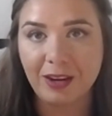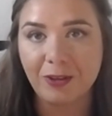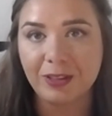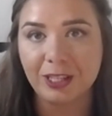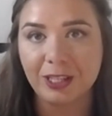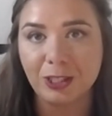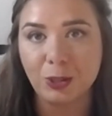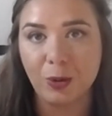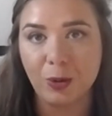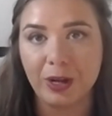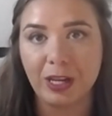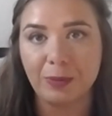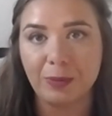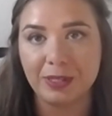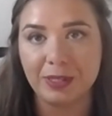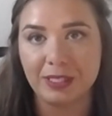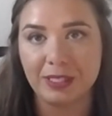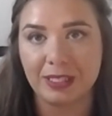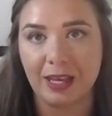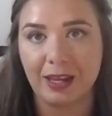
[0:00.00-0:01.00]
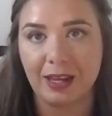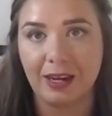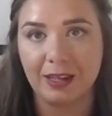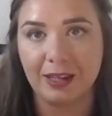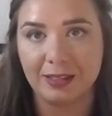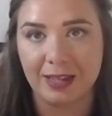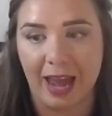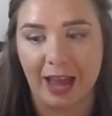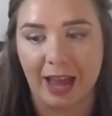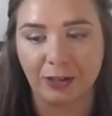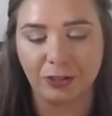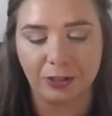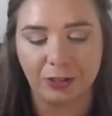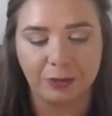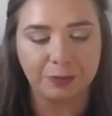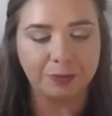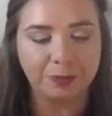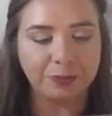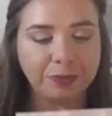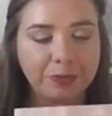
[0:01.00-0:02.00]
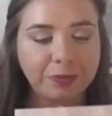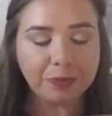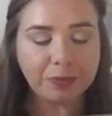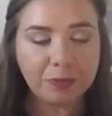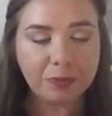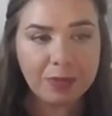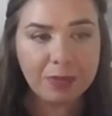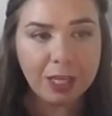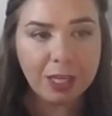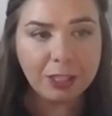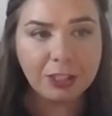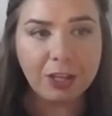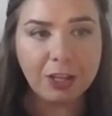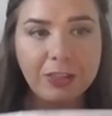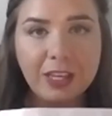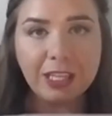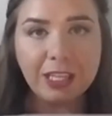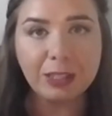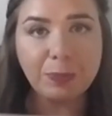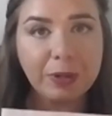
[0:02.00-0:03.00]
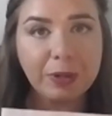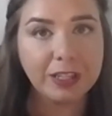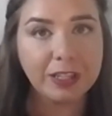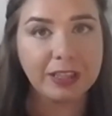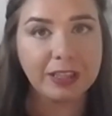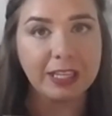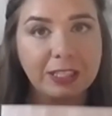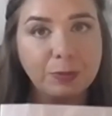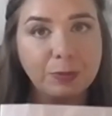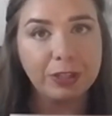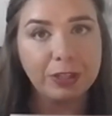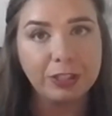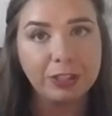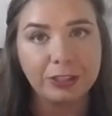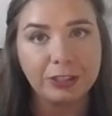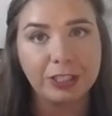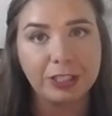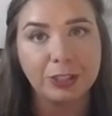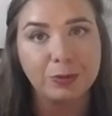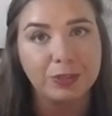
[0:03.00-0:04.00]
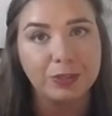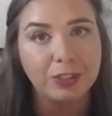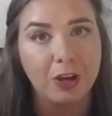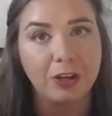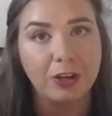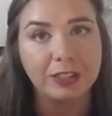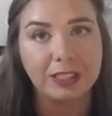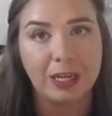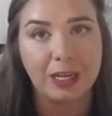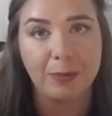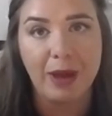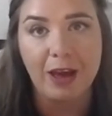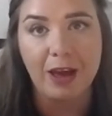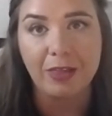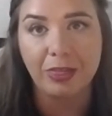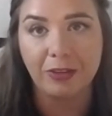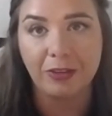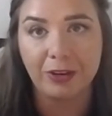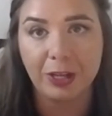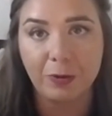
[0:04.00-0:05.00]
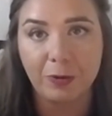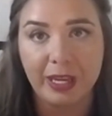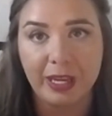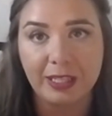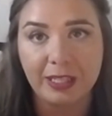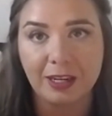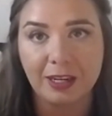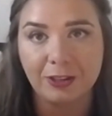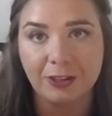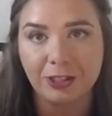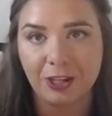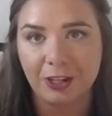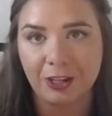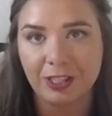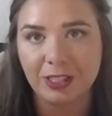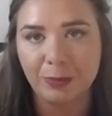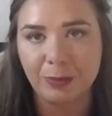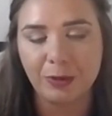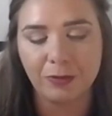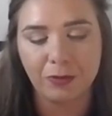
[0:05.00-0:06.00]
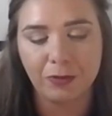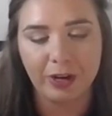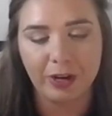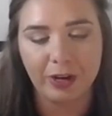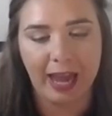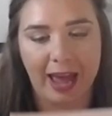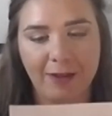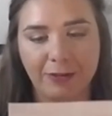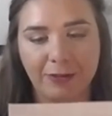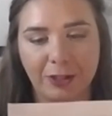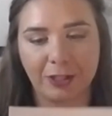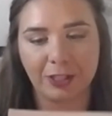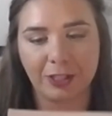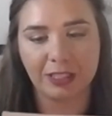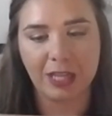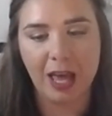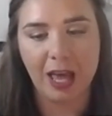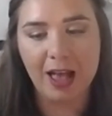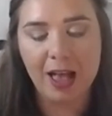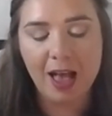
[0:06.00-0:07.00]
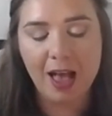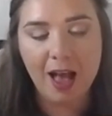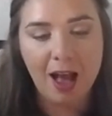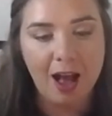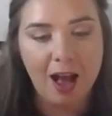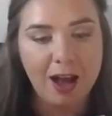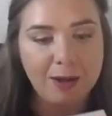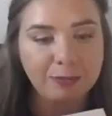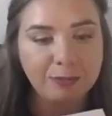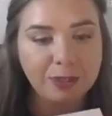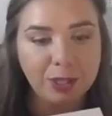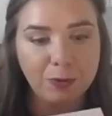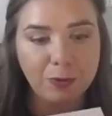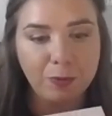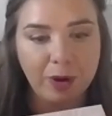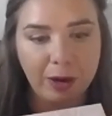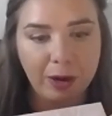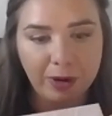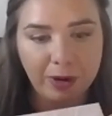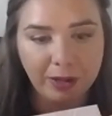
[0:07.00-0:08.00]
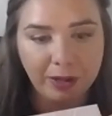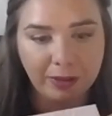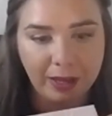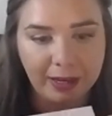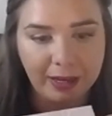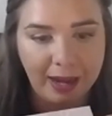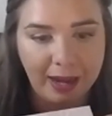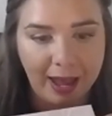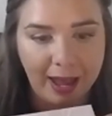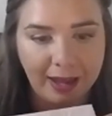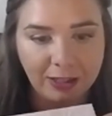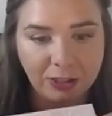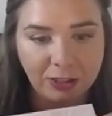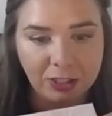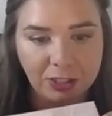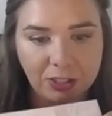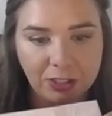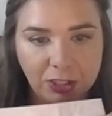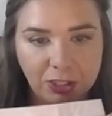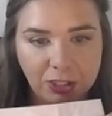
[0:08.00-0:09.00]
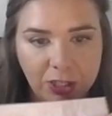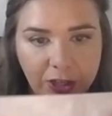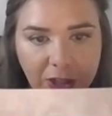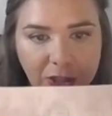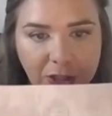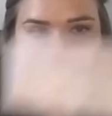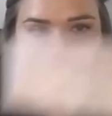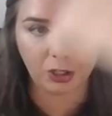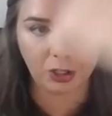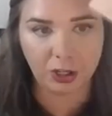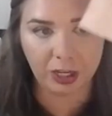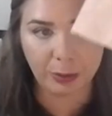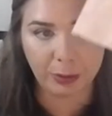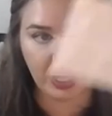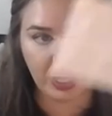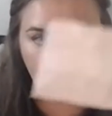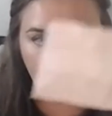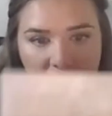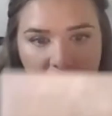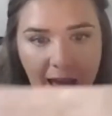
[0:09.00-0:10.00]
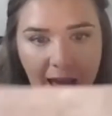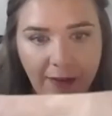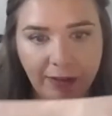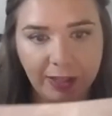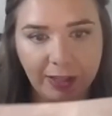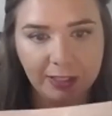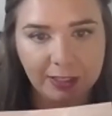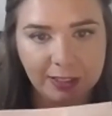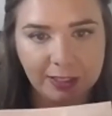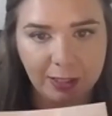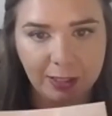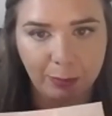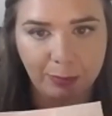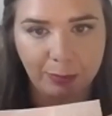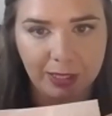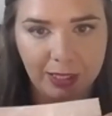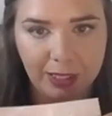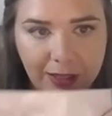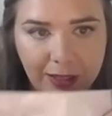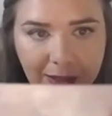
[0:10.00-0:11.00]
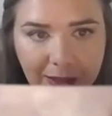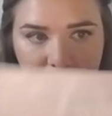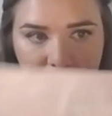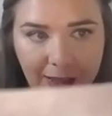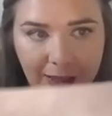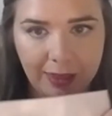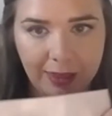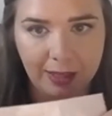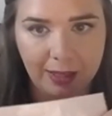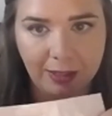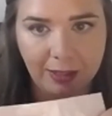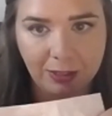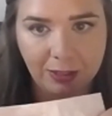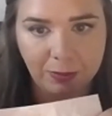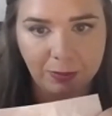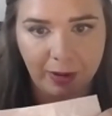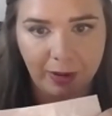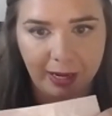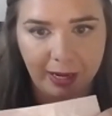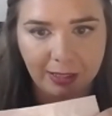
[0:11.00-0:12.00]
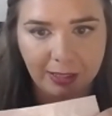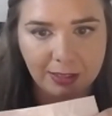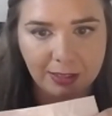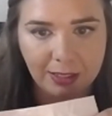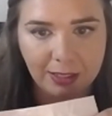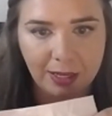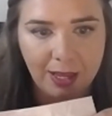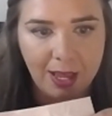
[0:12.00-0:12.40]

Only 20% is natural. So this produces results in about 3 weeks, and I'll show you some before and afters. So what we're looking at, just to show you, so you're going to be having something like this, right?